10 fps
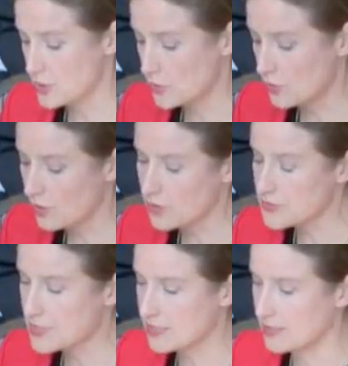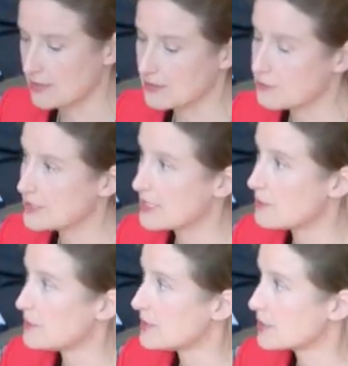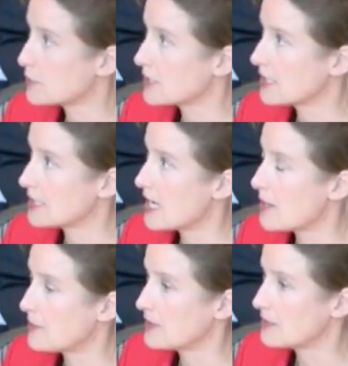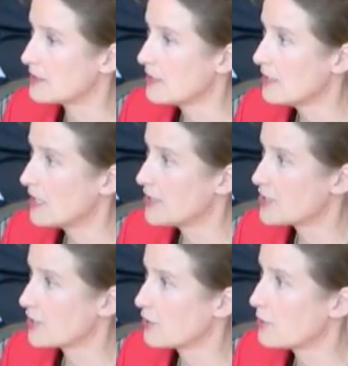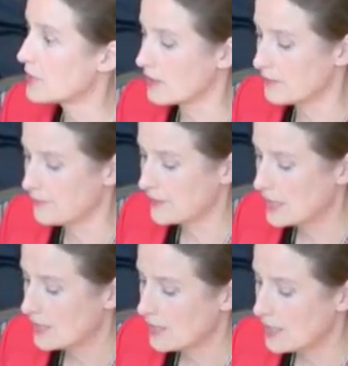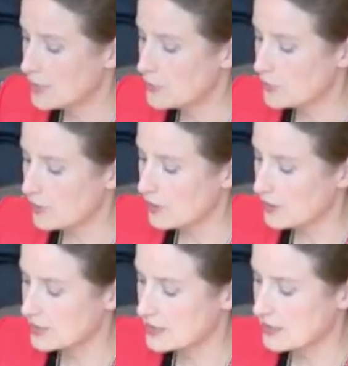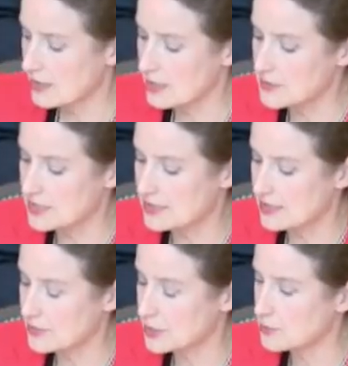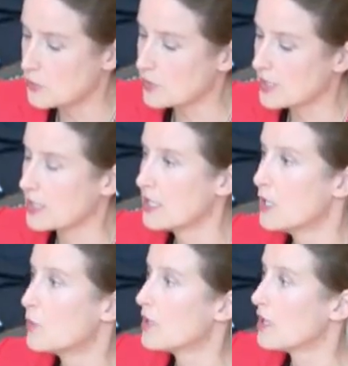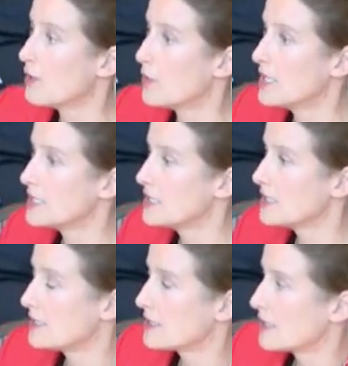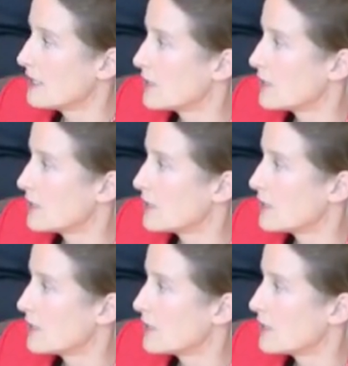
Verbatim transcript: so closely resembled what had happened in Chernobyl. And you heard claimants say this morning, well, why didn't